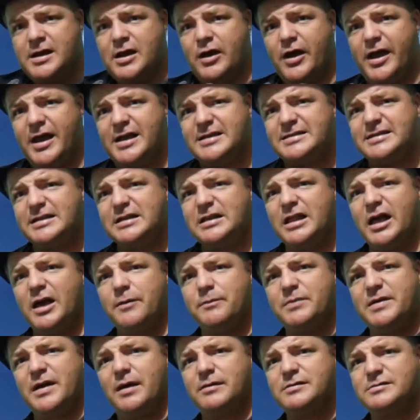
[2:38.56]
Now, as the
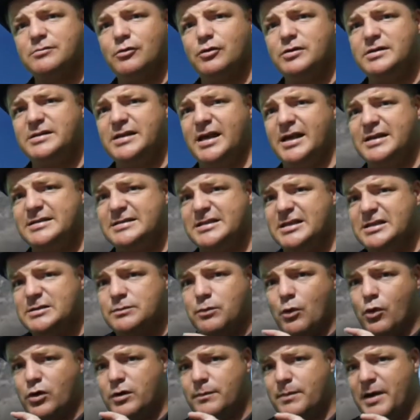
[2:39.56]
cloud becomes more dense,
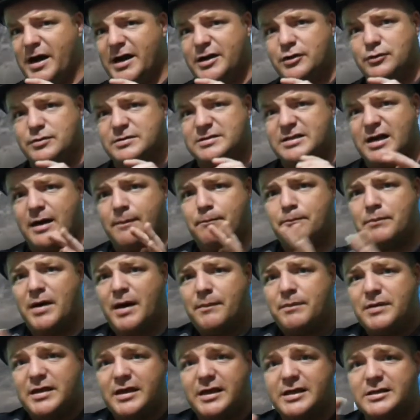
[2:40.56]
these water particles start
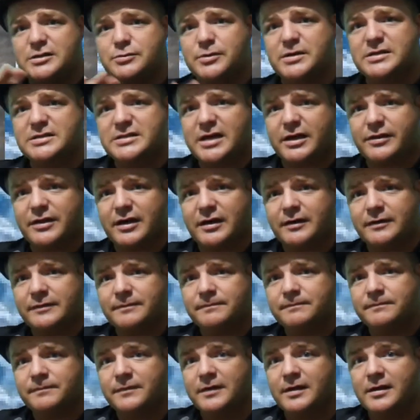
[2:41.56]
bumping into each other.
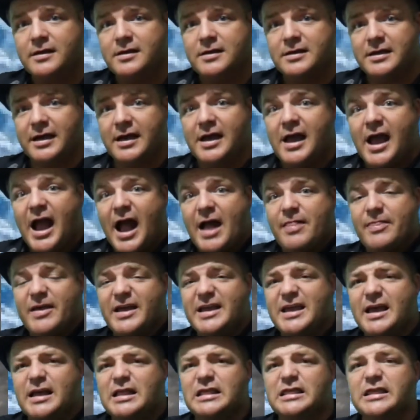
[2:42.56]
Okay? And
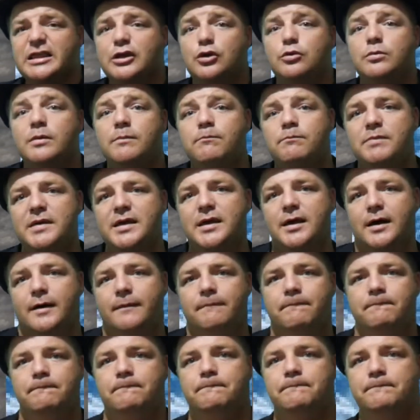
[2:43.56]
they get a little bit bigger.
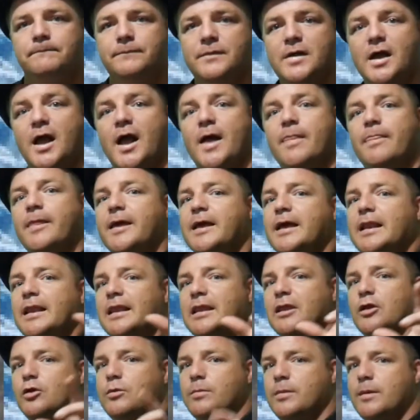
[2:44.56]
And they get
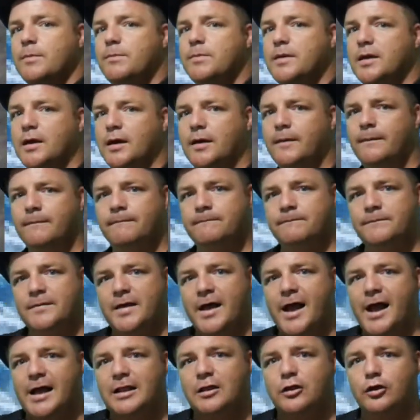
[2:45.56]
a little bit bigger,
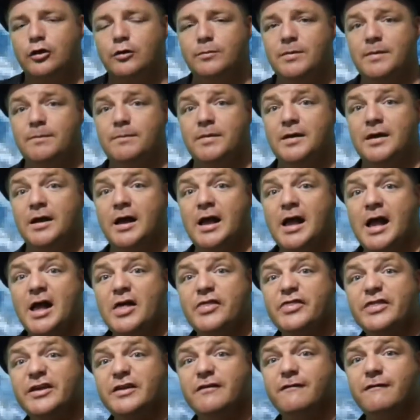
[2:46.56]
a little bit bigger.
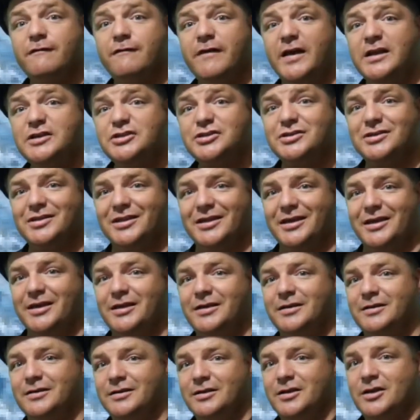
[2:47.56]
Then
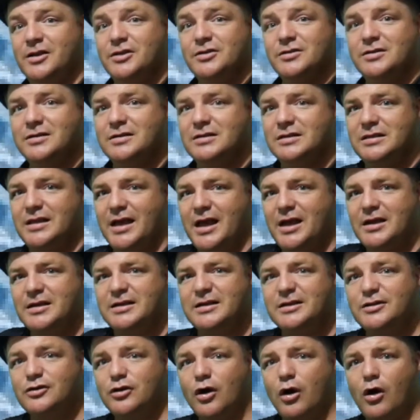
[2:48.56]
eventually, the cloud
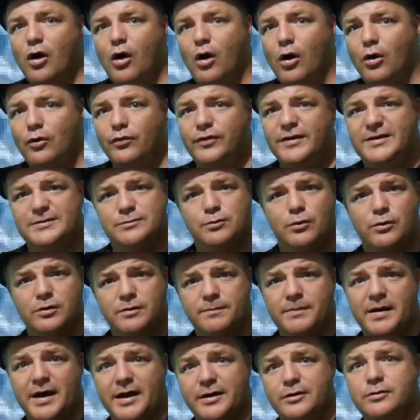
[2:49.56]
cannot hold these
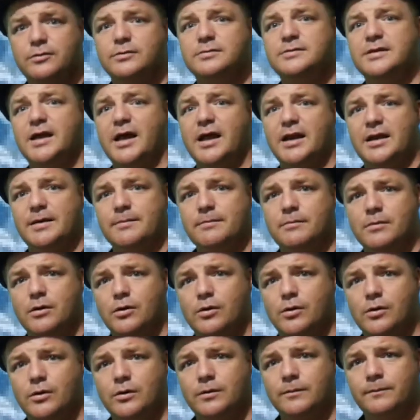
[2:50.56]
water particles
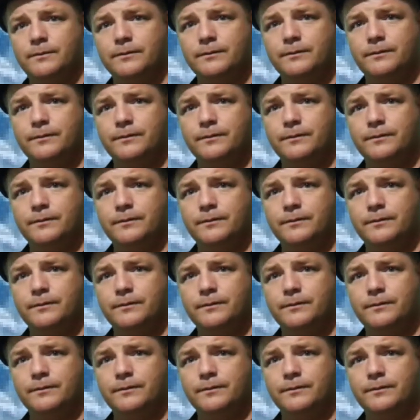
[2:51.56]
anymore.